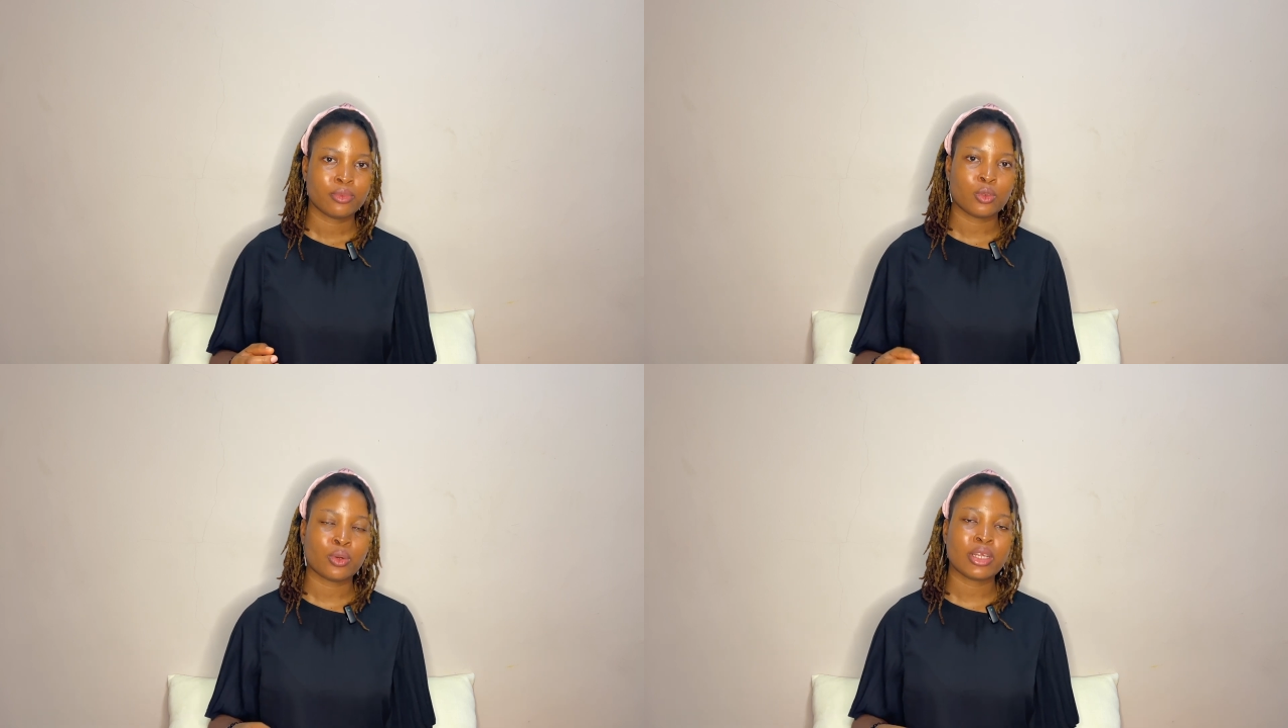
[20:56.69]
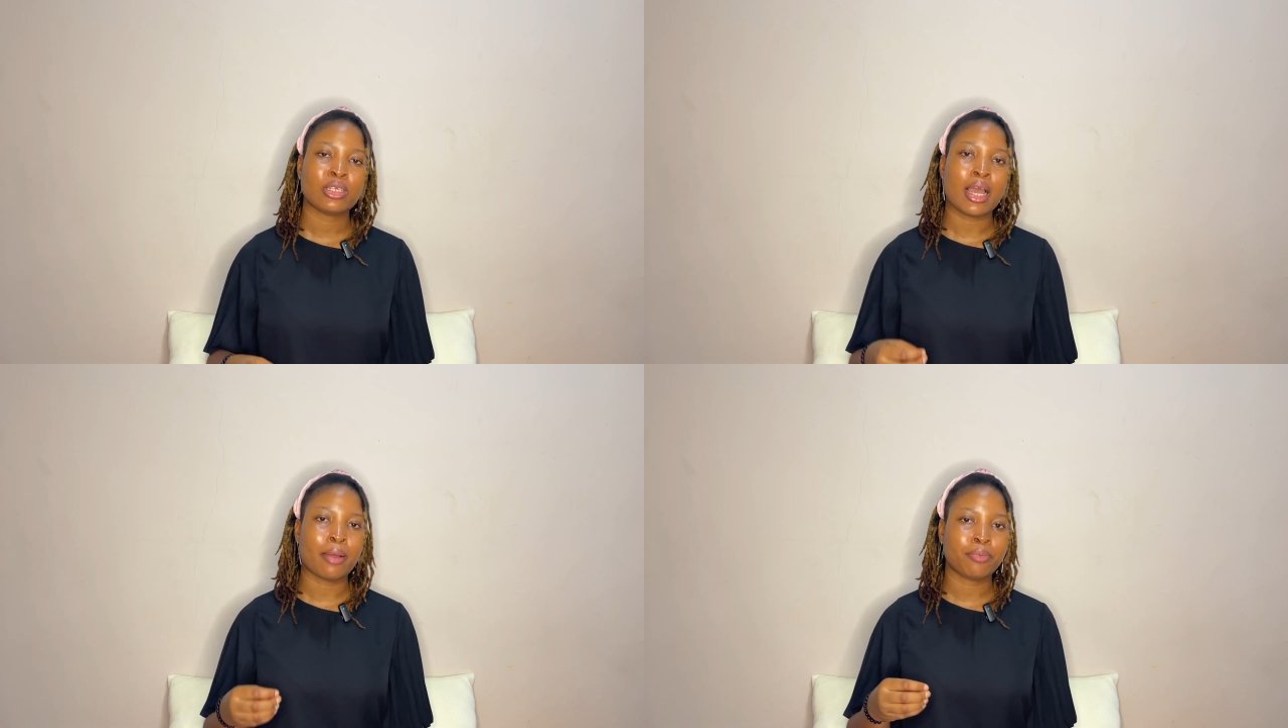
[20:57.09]
We
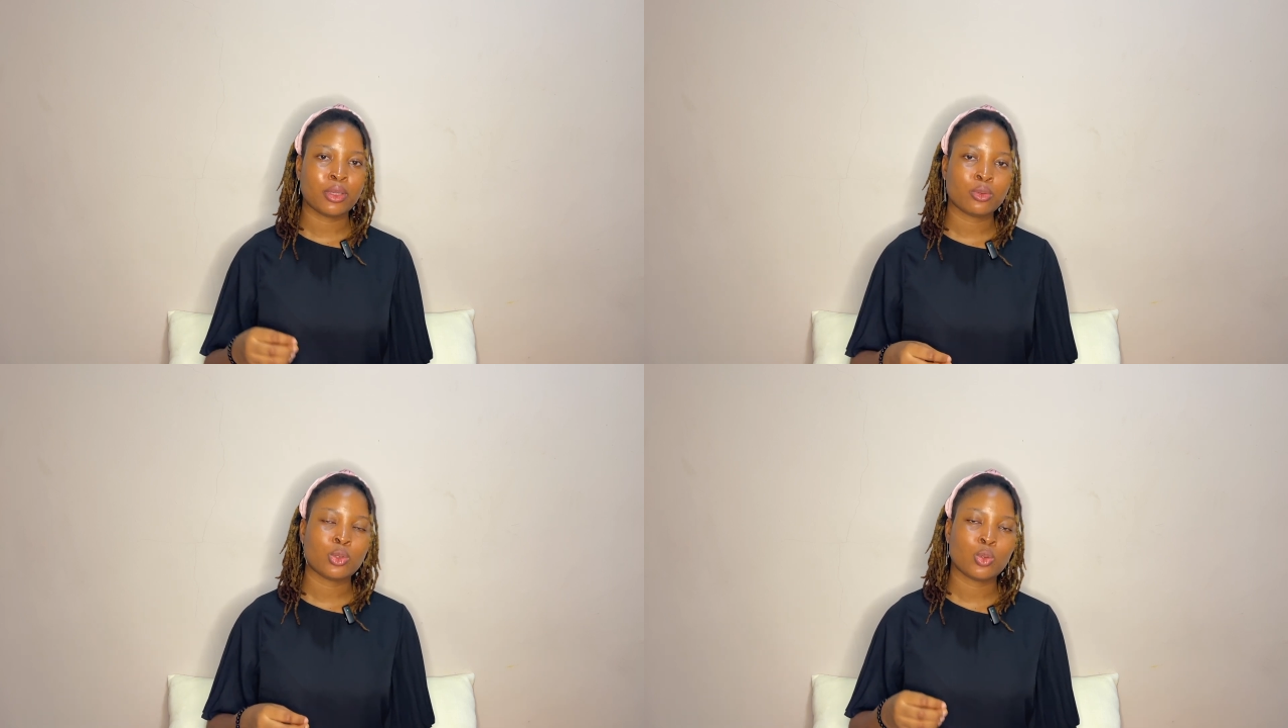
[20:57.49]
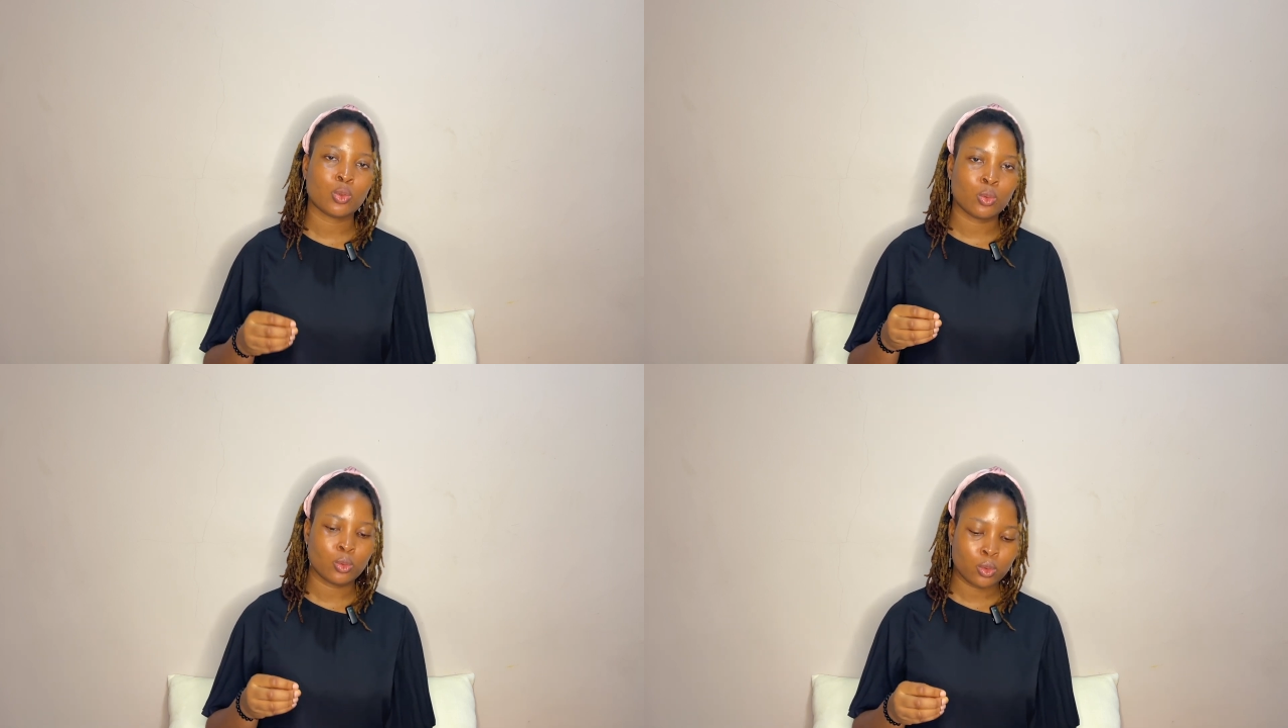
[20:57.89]
already appeal
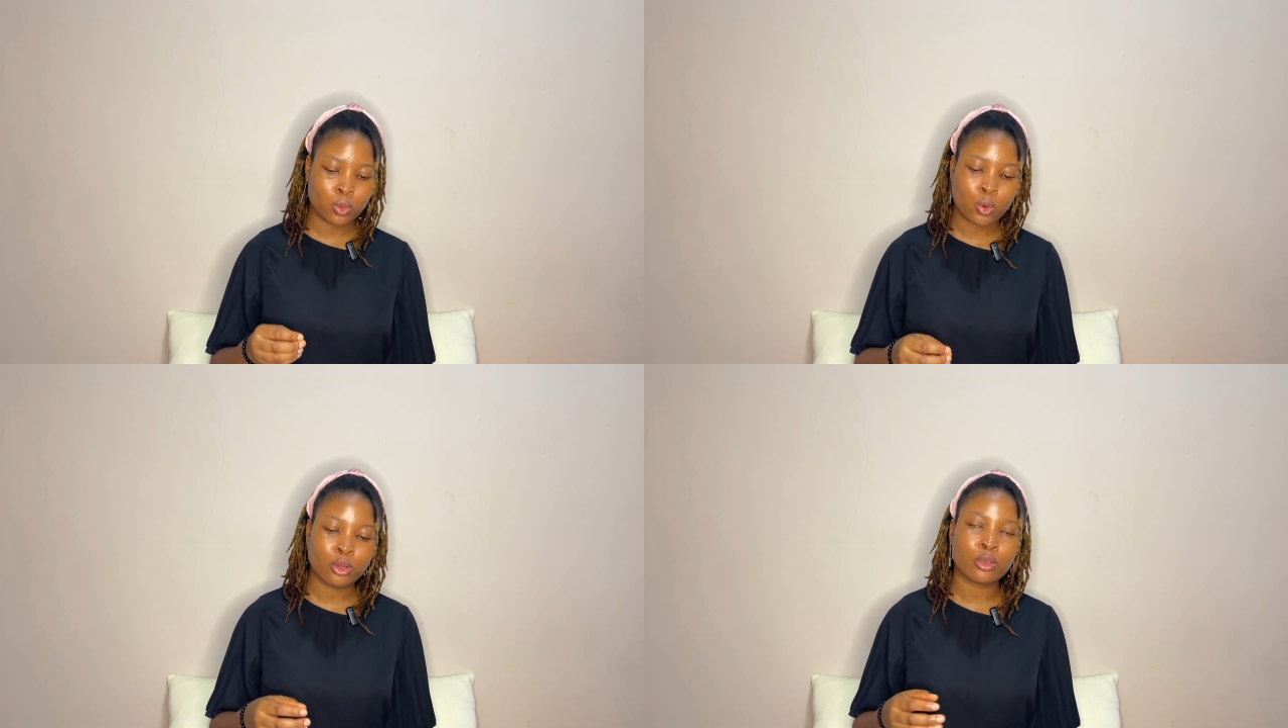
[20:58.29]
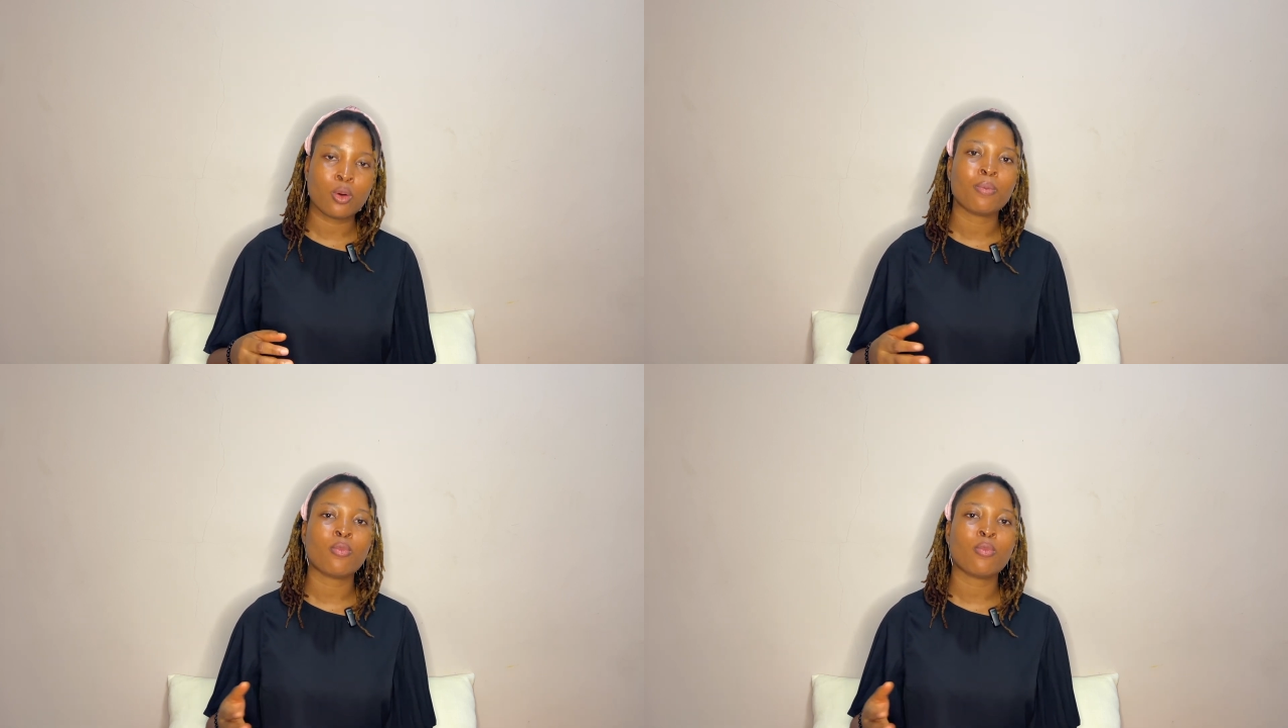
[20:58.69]
to one or